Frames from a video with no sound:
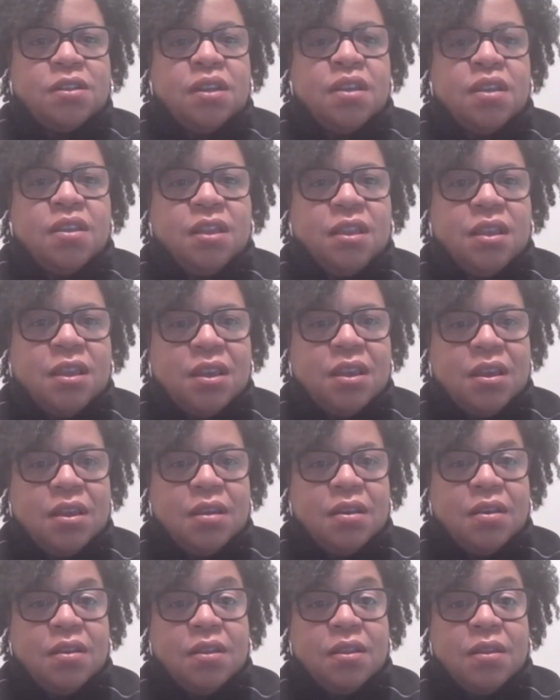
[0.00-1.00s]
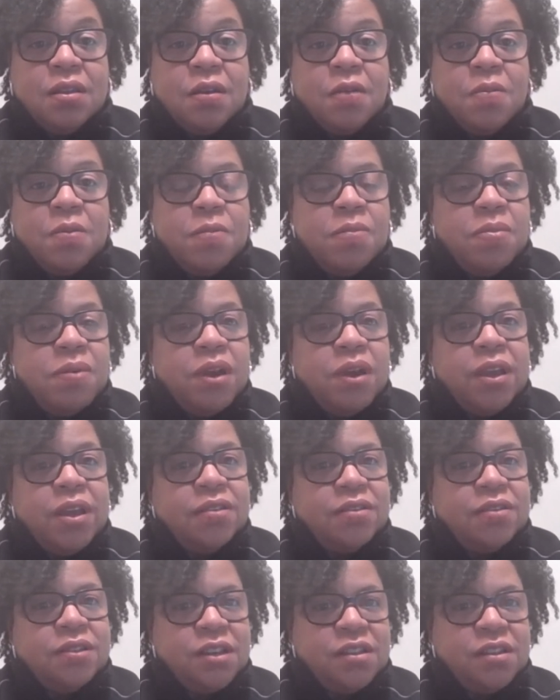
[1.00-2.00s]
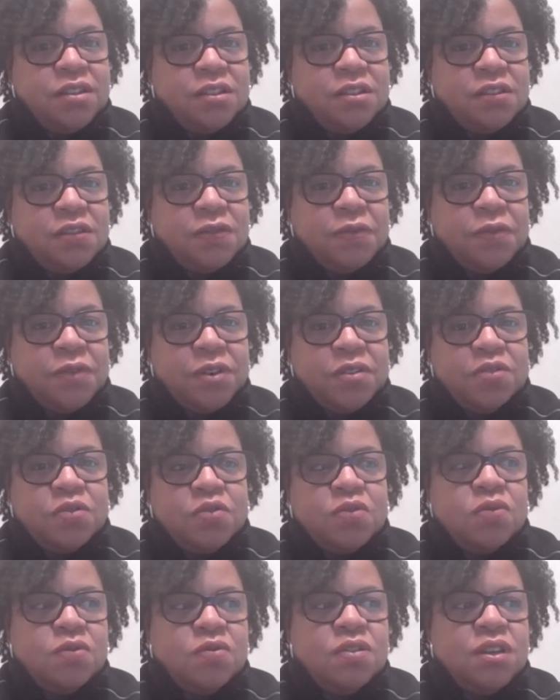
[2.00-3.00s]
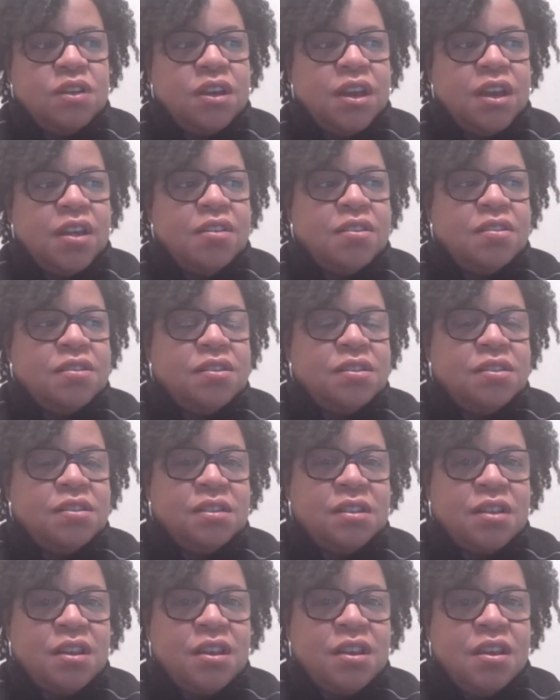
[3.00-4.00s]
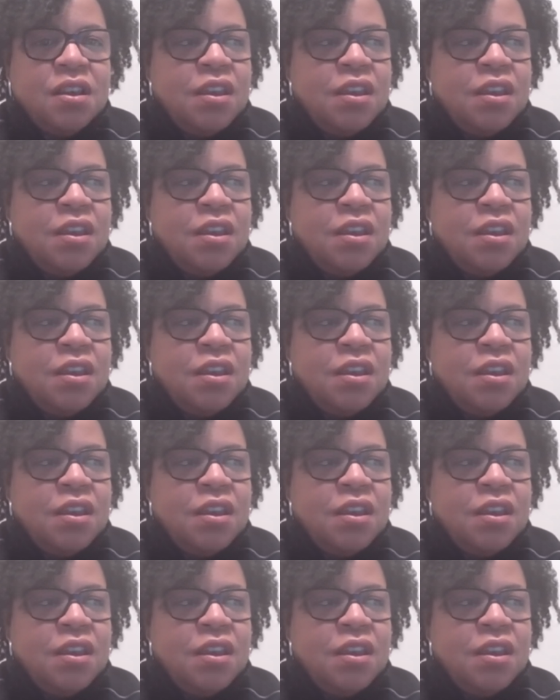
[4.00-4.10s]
and then there'll be breakout sessions for the schools and colleges.